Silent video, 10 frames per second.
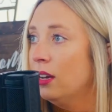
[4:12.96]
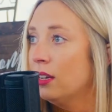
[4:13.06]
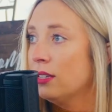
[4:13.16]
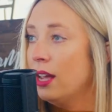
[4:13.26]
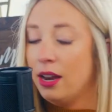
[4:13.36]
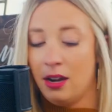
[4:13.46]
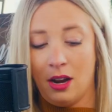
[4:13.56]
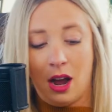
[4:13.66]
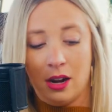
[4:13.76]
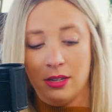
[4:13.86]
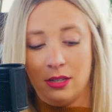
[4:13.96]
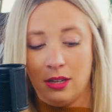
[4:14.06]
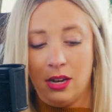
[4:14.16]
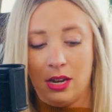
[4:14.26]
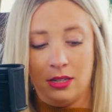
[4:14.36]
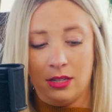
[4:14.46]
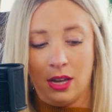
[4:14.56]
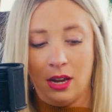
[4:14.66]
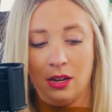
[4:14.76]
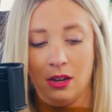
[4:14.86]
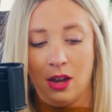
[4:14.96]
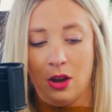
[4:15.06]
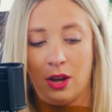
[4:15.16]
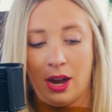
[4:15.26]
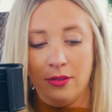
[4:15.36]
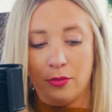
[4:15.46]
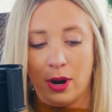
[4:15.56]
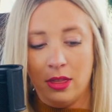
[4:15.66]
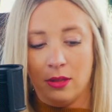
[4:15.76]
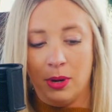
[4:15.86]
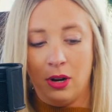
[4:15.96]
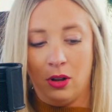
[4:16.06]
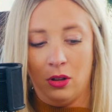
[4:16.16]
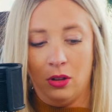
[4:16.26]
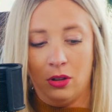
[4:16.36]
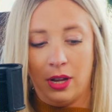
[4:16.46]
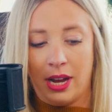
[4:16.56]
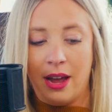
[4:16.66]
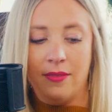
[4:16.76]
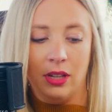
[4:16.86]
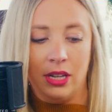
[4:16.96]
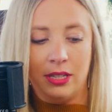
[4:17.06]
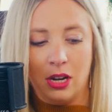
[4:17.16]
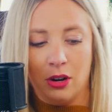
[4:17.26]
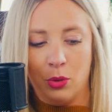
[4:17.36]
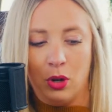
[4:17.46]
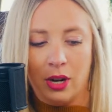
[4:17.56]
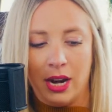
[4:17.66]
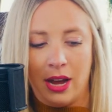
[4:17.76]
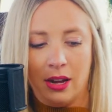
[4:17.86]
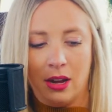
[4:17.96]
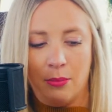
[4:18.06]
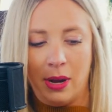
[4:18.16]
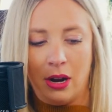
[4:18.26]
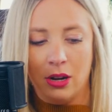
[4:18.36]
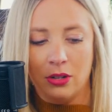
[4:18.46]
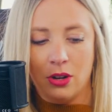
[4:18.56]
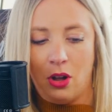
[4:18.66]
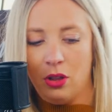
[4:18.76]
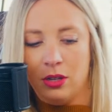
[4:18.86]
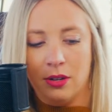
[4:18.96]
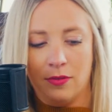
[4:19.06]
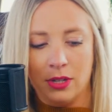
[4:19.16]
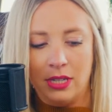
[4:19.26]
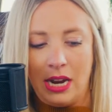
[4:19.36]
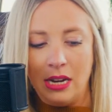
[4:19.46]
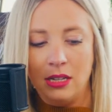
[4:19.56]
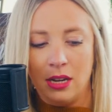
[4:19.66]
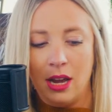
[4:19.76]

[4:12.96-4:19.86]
It is. And honestly, it's like kind of right in the middle. Like I have a list here I'm looking at comparing to all the different states.